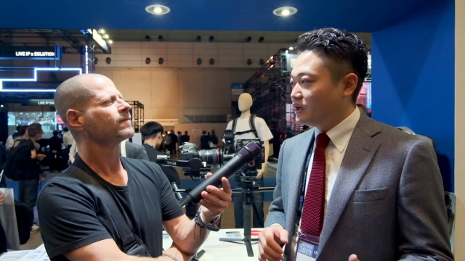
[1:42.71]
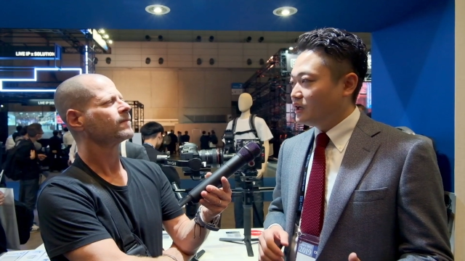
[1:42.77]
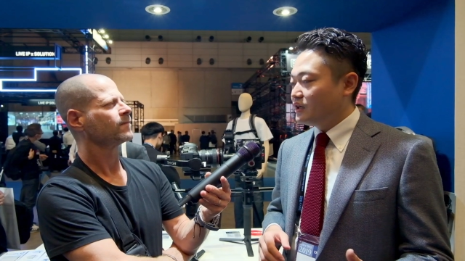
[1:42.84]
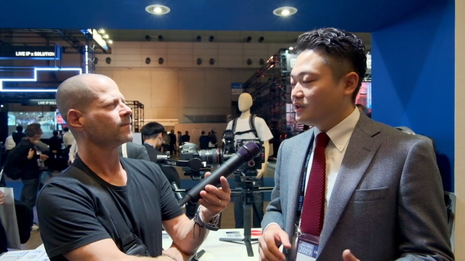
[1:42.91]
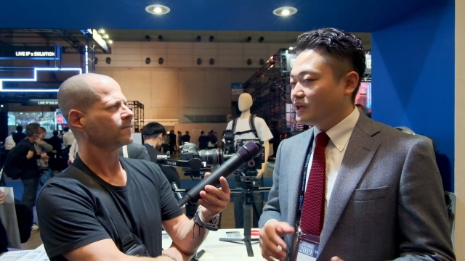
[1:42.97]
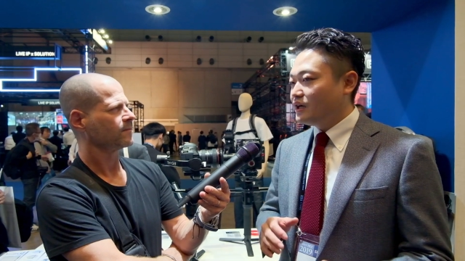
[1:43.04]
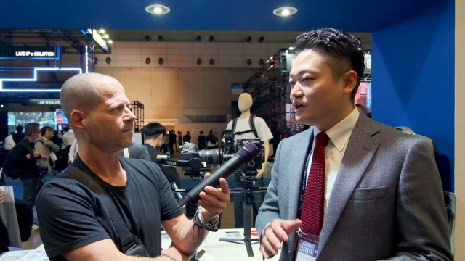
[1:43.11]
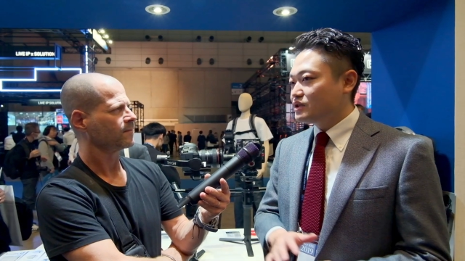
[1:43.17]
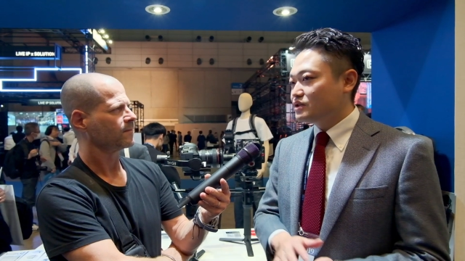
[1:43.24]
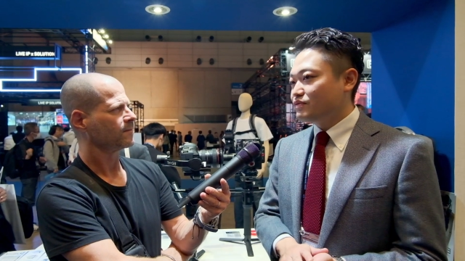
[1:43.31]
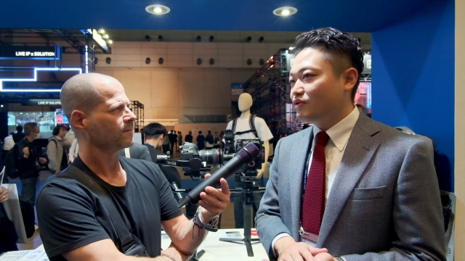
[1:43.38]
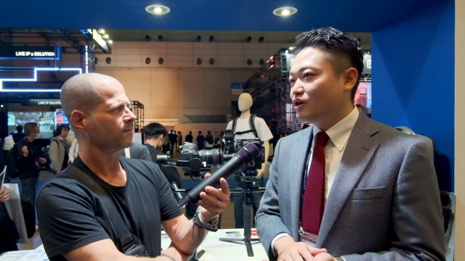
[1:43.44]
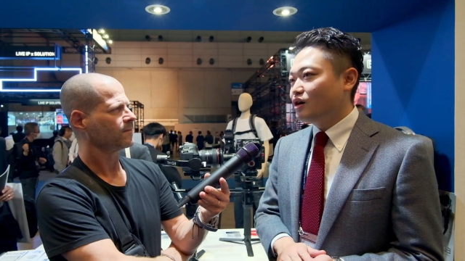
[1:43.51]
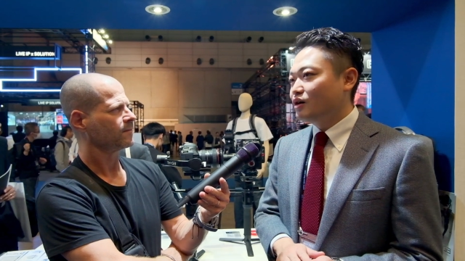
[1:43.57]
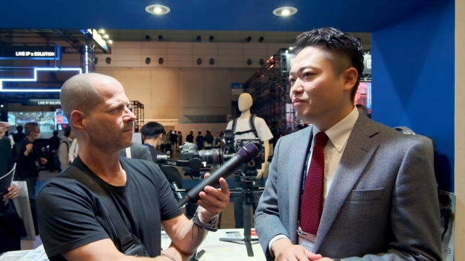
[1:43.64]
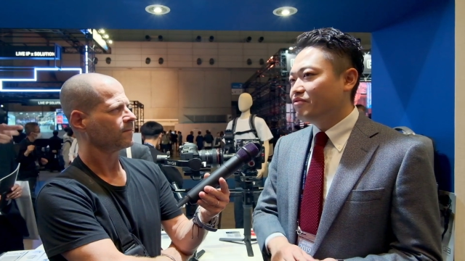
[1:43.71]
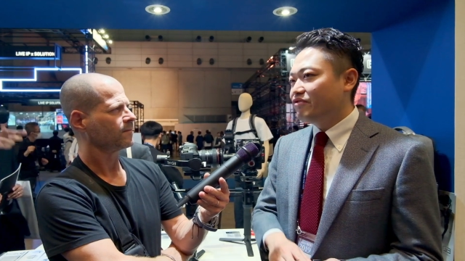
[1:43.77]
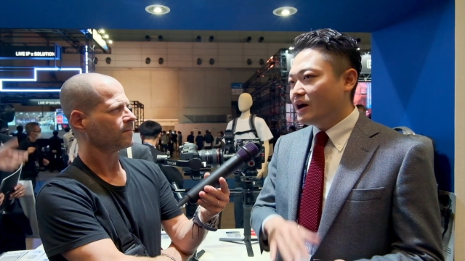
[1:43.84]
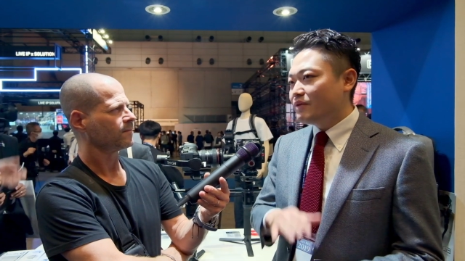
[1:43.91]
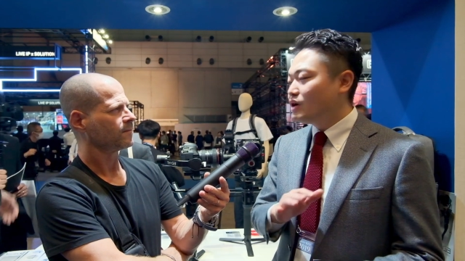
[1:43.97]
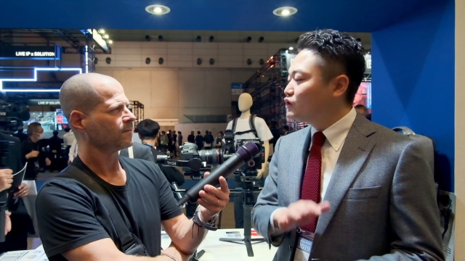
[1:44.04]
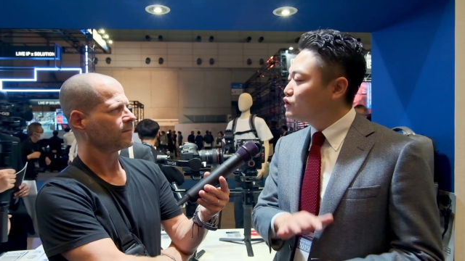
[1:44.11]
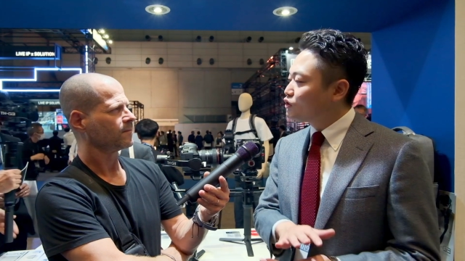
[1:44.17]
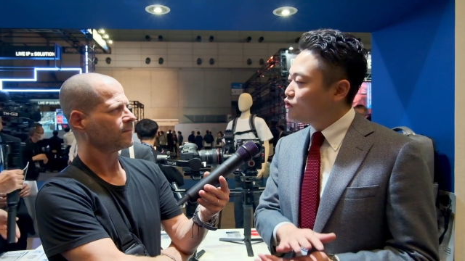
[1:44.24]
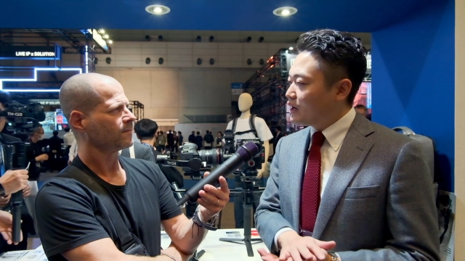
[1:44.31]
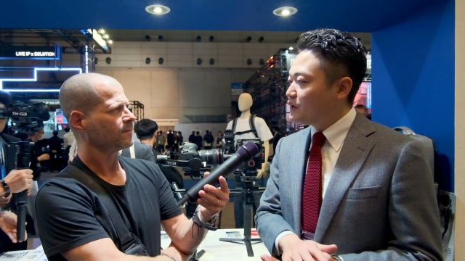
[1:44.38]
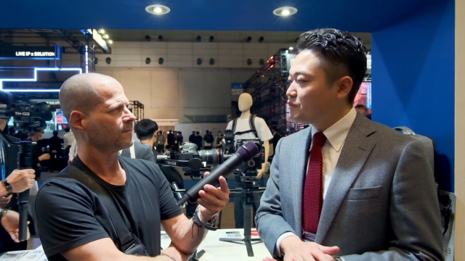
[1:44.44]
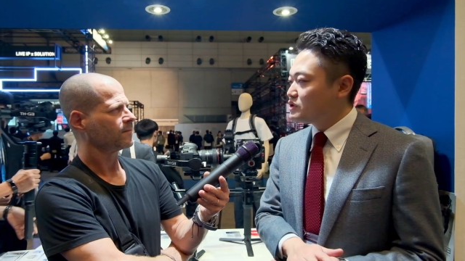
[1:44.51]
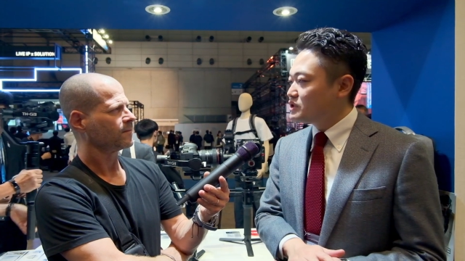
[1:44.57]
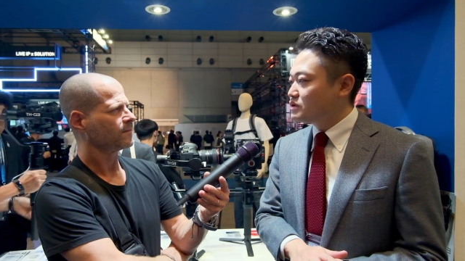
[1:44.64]
Speaker 1: It takes from five hundred
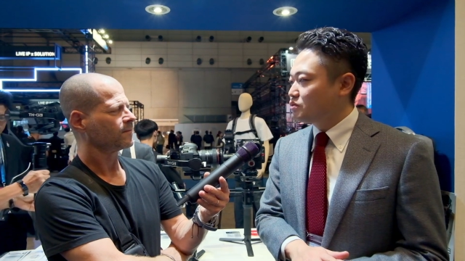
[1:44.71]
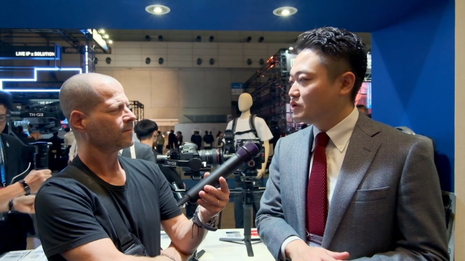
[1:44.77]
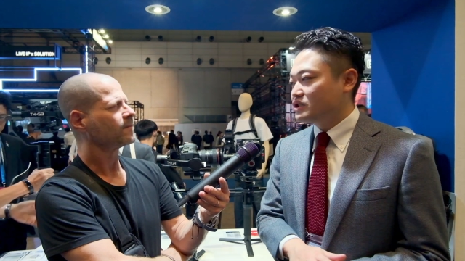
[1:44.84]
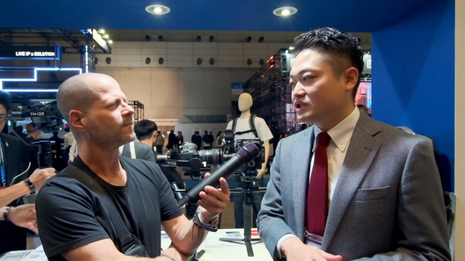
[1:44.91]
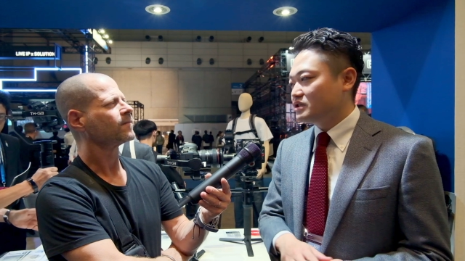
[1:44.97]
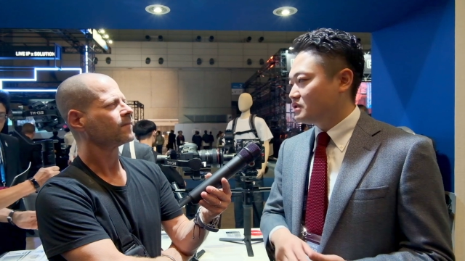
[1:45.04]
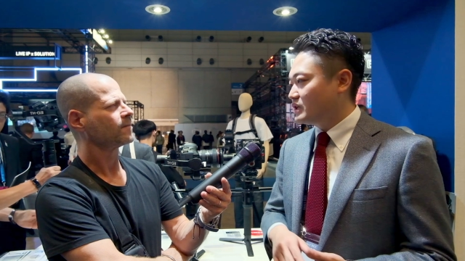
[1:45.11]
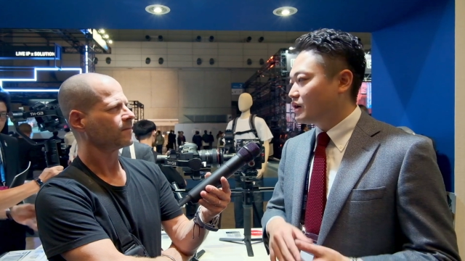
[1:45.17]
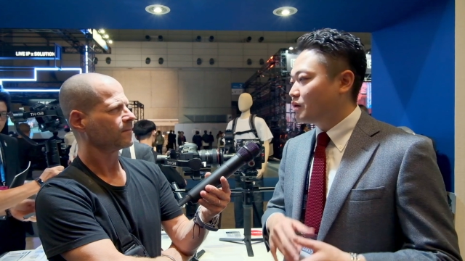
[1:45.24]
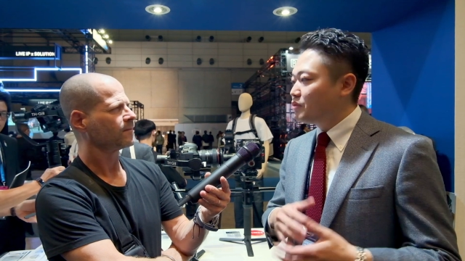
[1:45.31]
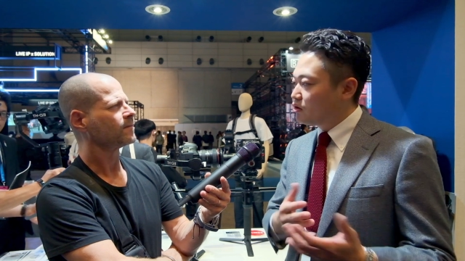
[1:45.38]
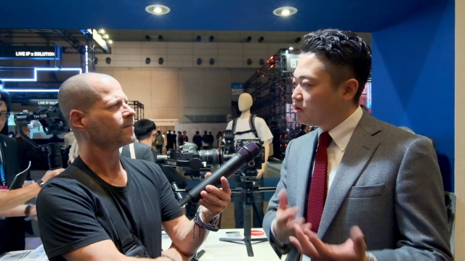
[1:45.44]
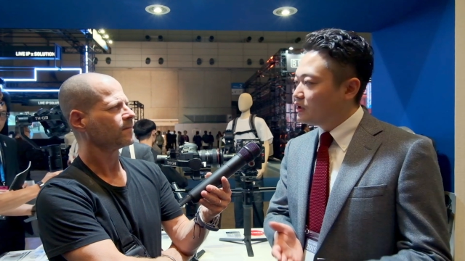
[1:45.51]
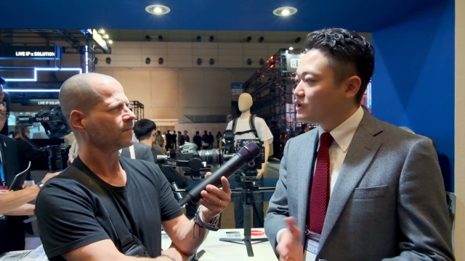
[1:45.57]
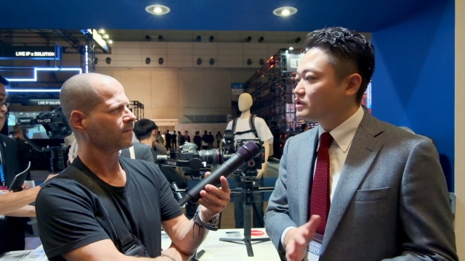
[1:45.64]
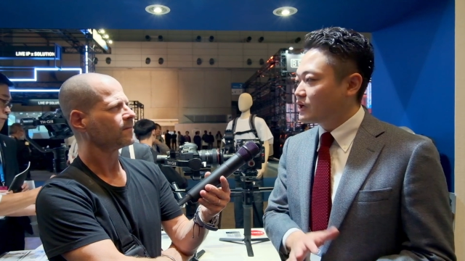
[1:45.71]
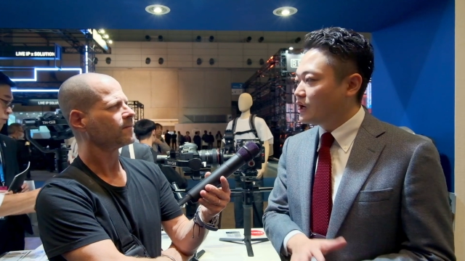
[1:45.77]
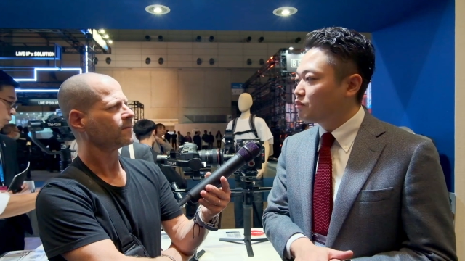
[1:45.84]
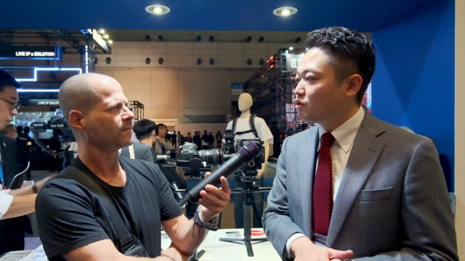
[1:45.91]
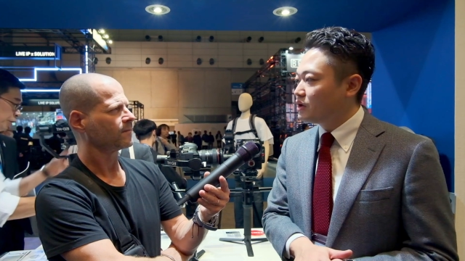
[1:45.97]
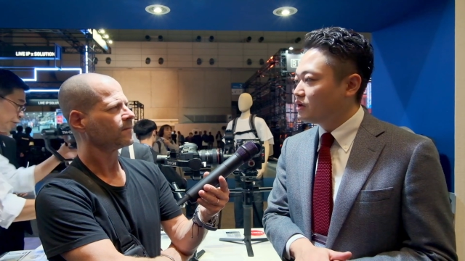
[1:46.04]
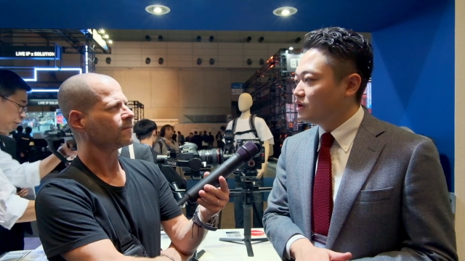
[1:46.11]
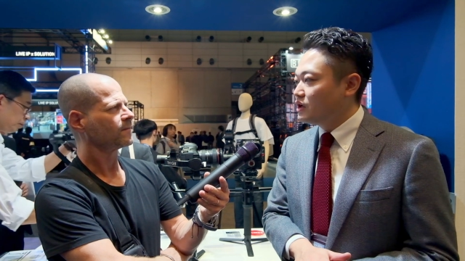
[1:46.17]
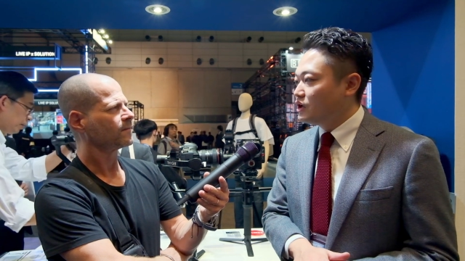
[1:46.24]
grams, which is like a mirrorless camera,